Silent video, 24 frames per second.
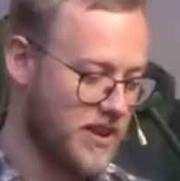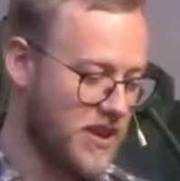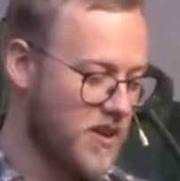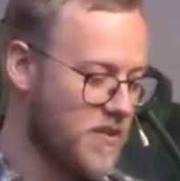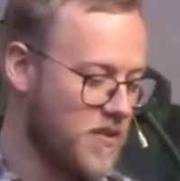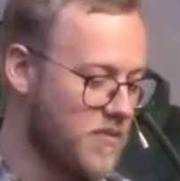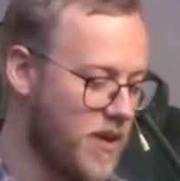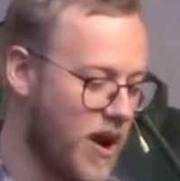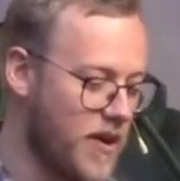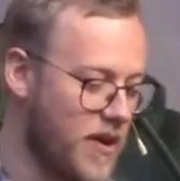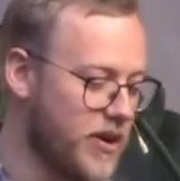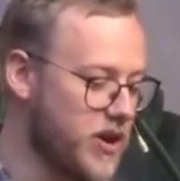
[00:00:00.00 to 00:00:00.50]

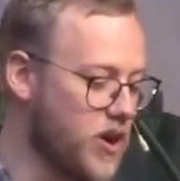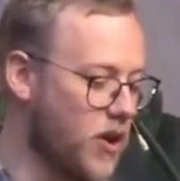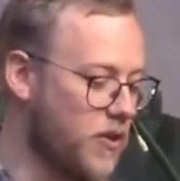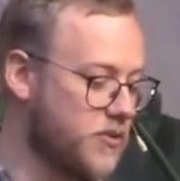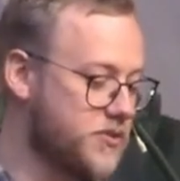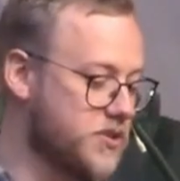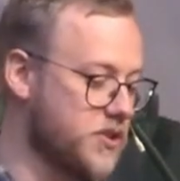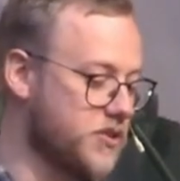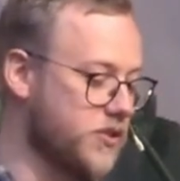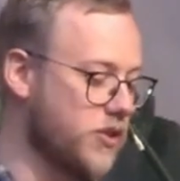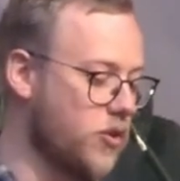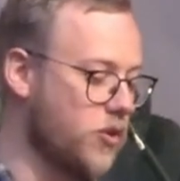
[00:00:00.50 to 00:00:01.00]
Very
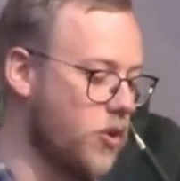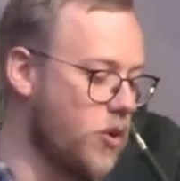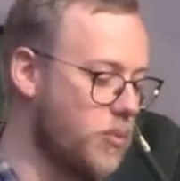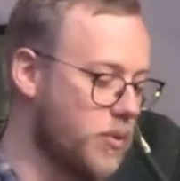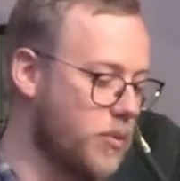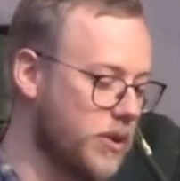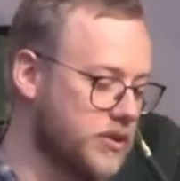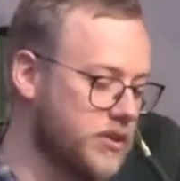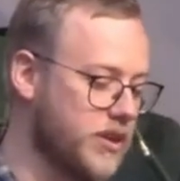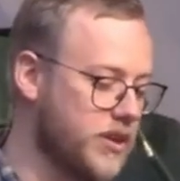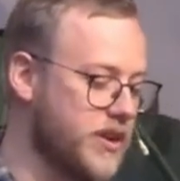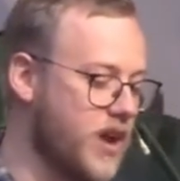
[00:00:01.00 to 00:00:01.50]
often, the Lord
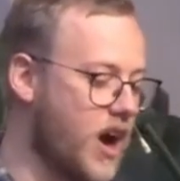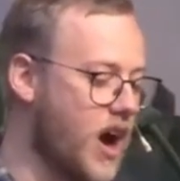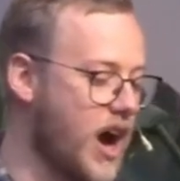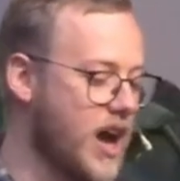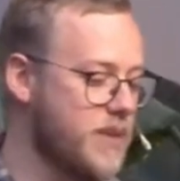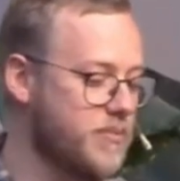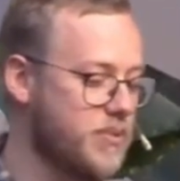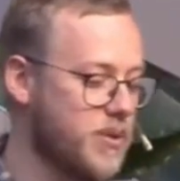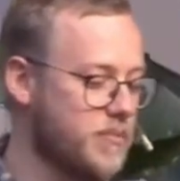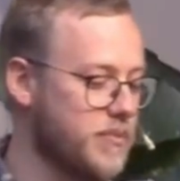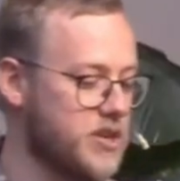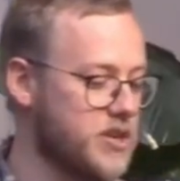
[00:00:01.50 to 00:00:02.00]
will deny
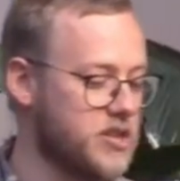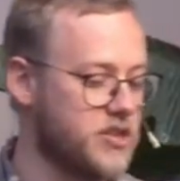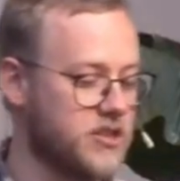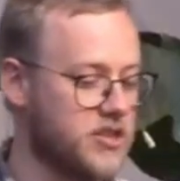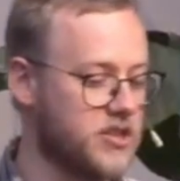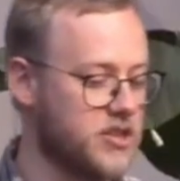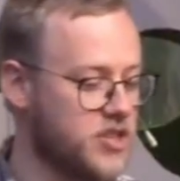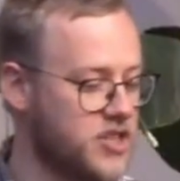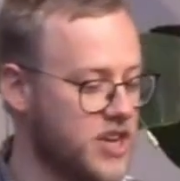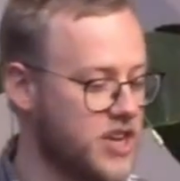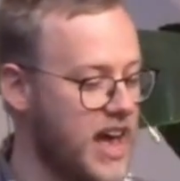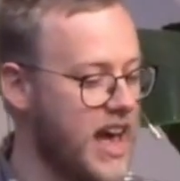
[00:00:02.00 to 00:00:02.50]
permission to
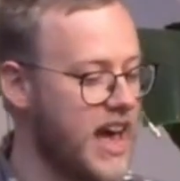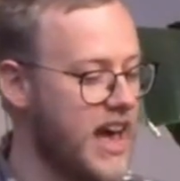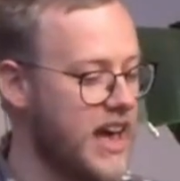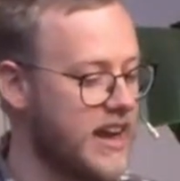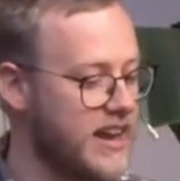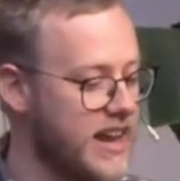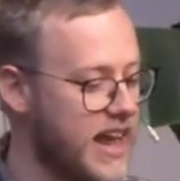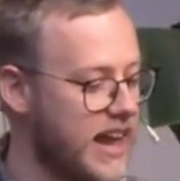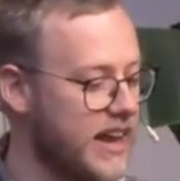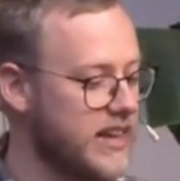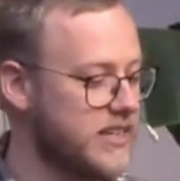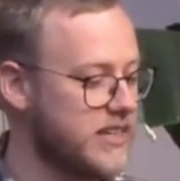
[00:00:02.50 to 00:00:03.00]
share a
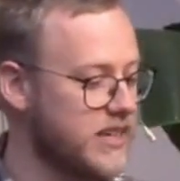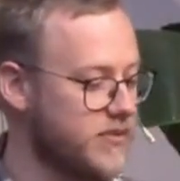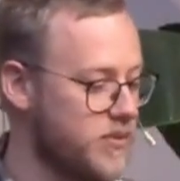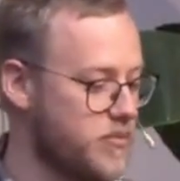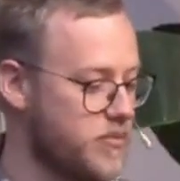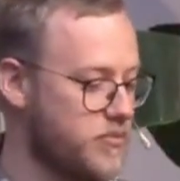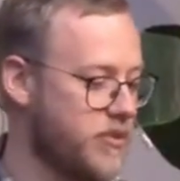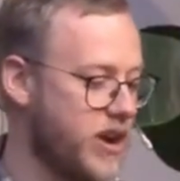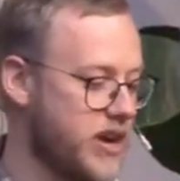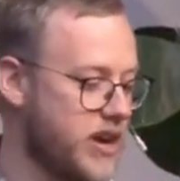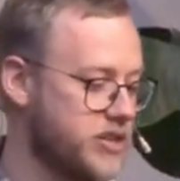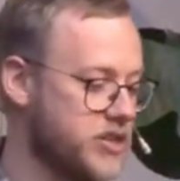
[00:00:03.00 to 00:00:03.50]
negative
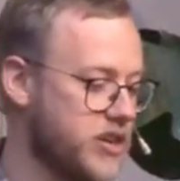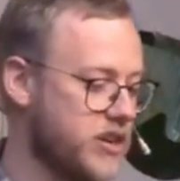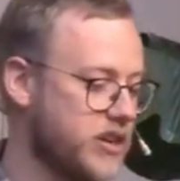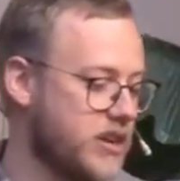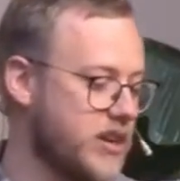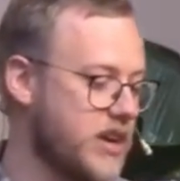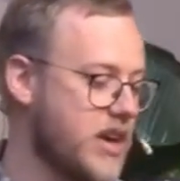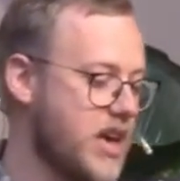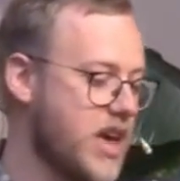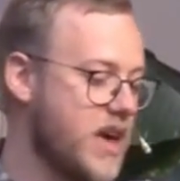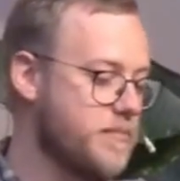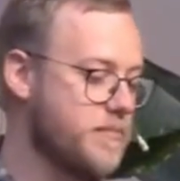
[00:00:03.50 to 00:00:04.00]
impression
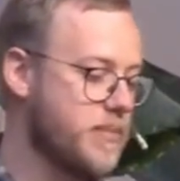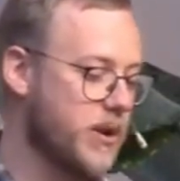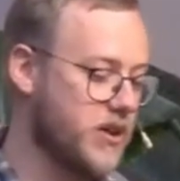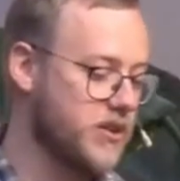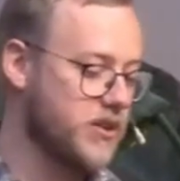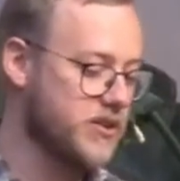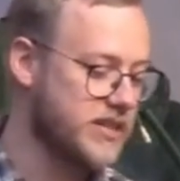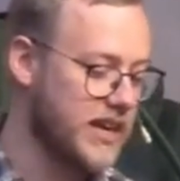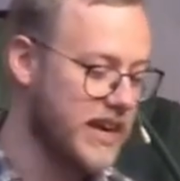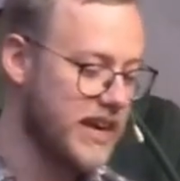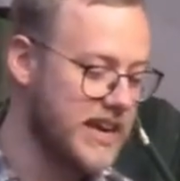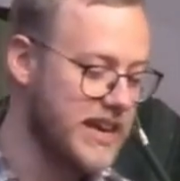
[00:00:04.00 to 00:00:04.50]

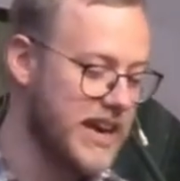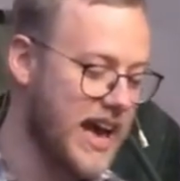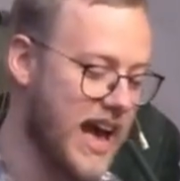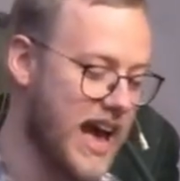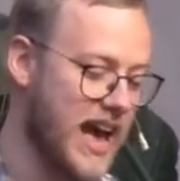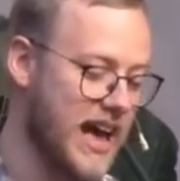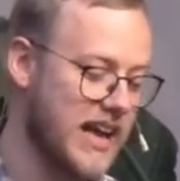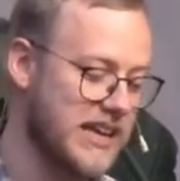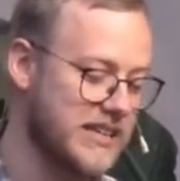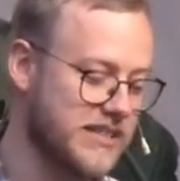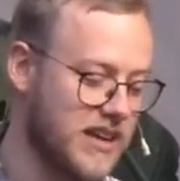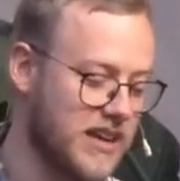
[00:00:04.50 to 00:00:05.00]
because he
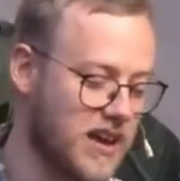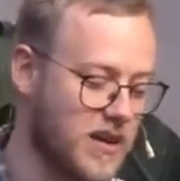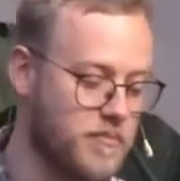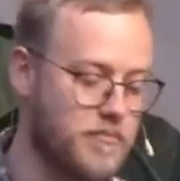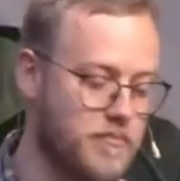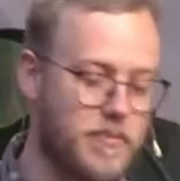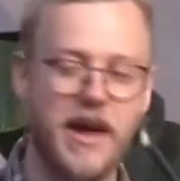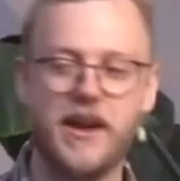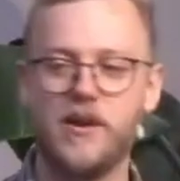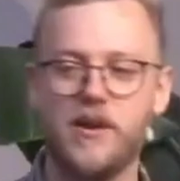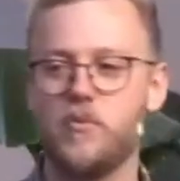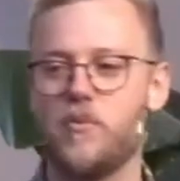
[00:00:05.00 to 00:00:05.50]
has a
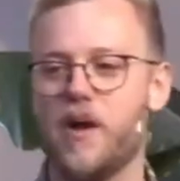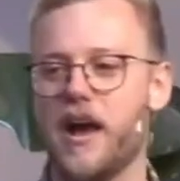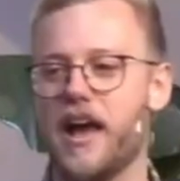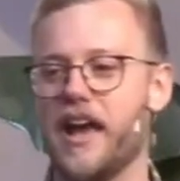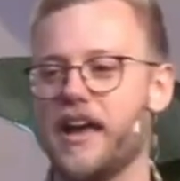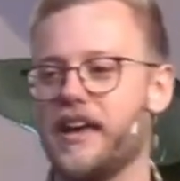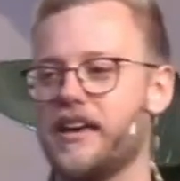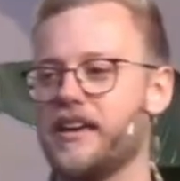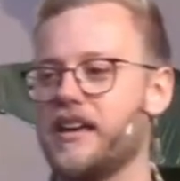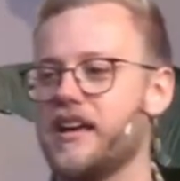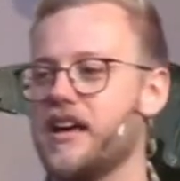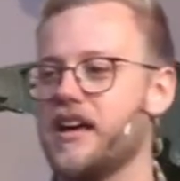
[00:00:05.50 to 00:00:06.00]
better
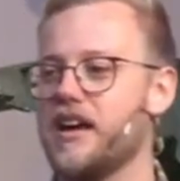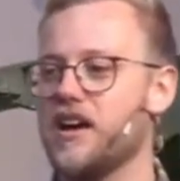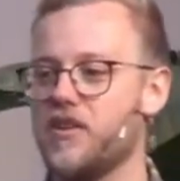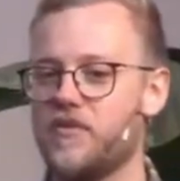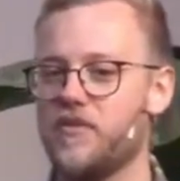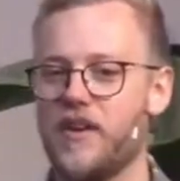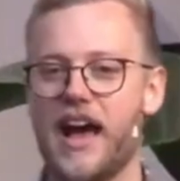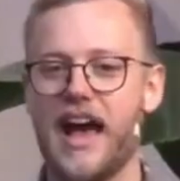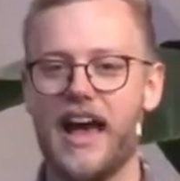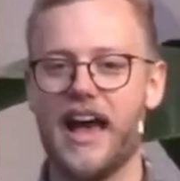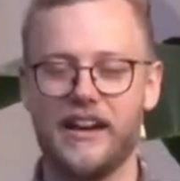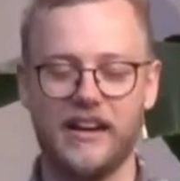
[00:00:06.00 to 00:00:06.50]
way of
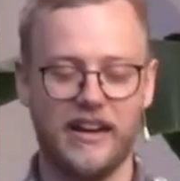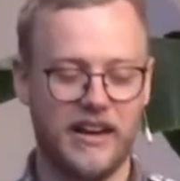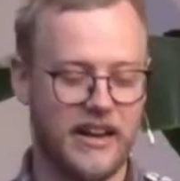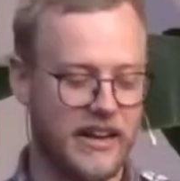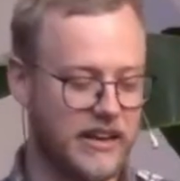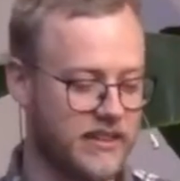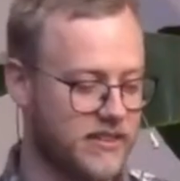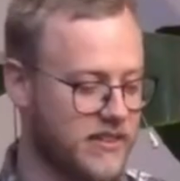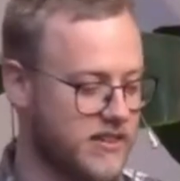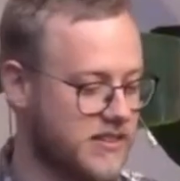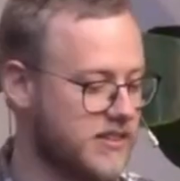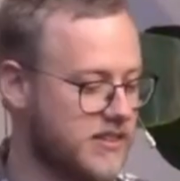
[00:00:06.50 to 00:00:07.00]
handling
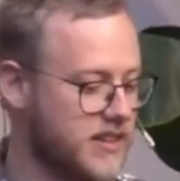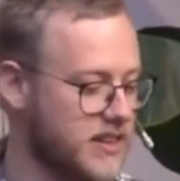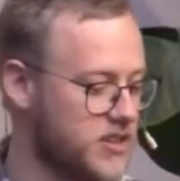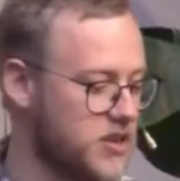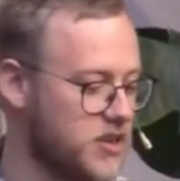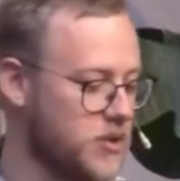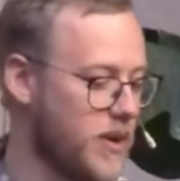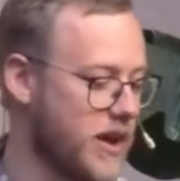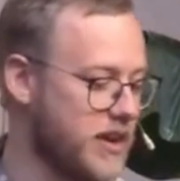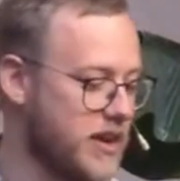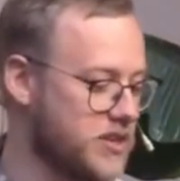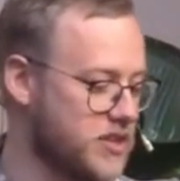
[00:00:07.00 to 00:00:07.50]
the
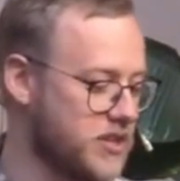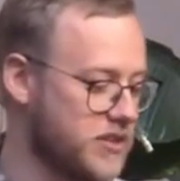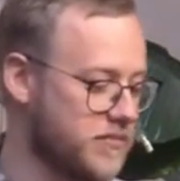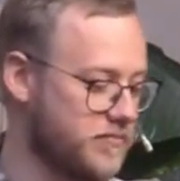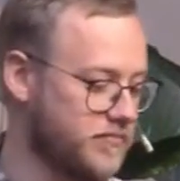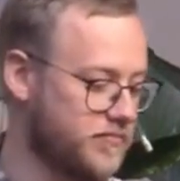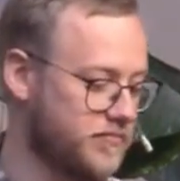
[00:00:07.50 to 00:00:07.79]
situation.